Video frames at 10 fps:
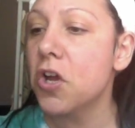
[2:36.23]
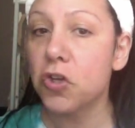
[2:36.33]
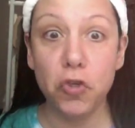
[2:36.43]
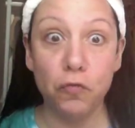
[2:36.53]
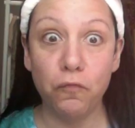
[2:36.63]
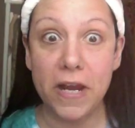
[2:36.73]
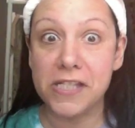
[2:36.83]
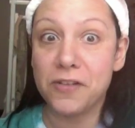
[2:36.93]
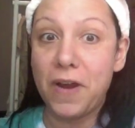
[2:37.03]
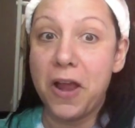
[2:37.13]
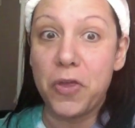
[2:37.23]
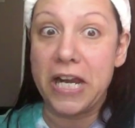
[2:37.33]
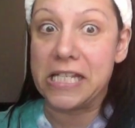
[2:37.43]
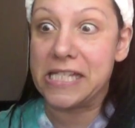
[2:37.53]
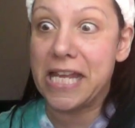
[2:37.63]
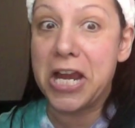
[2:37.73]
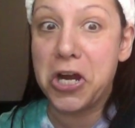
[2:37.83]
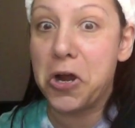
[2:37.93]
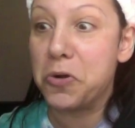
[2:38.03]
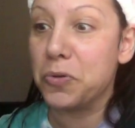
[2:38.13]
You race around like a
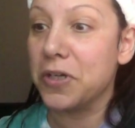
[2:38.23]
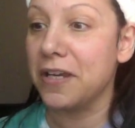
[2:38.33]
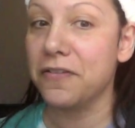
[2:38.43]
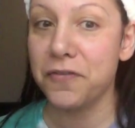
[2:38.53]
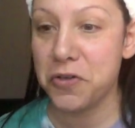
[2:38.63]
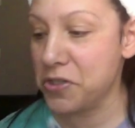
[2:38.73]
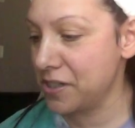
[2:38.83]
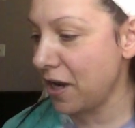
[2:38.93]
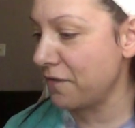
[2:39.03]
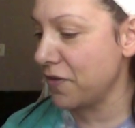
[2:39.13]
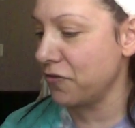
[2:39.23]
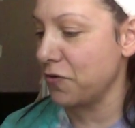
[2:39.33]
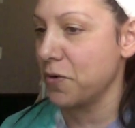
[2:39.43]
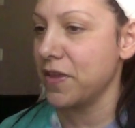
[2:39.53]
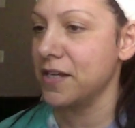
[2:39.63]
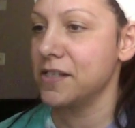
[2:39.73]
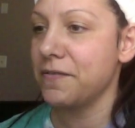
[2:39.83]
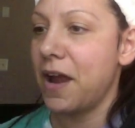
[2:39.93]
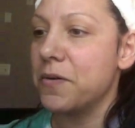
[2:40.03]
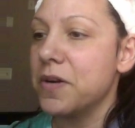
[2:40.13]
psycho looking through your stuff and throw things
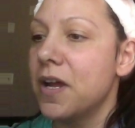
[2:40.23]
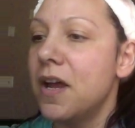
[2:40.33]
around.